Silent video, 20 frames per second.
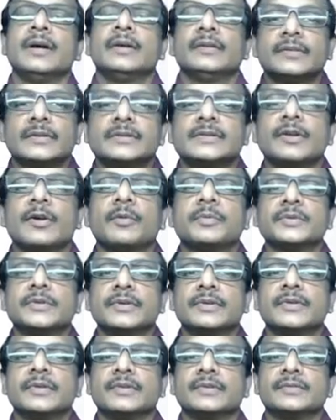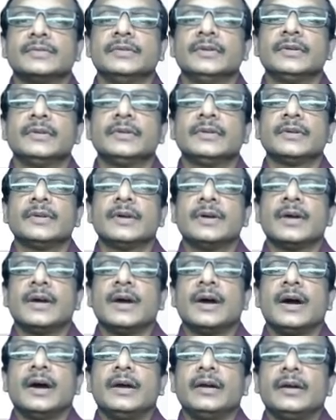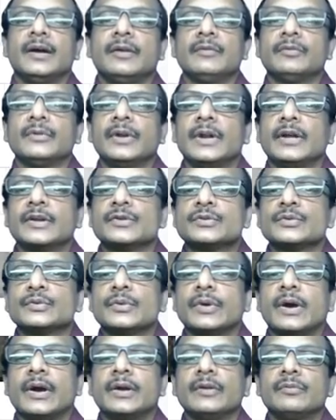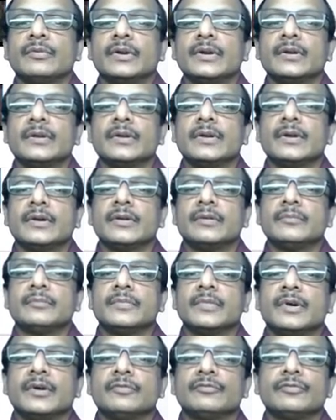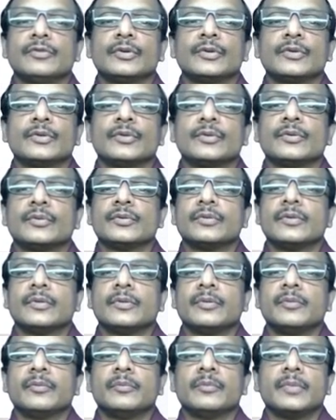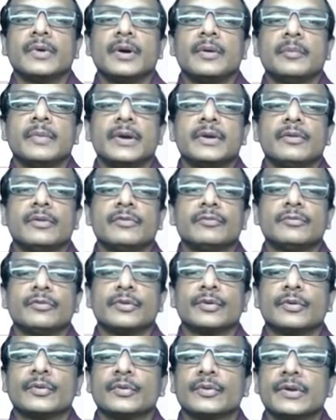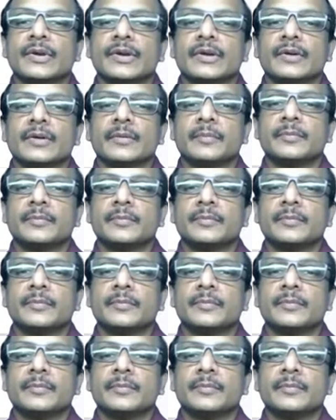Such an option is there. I would like to add one photo, my own photo here.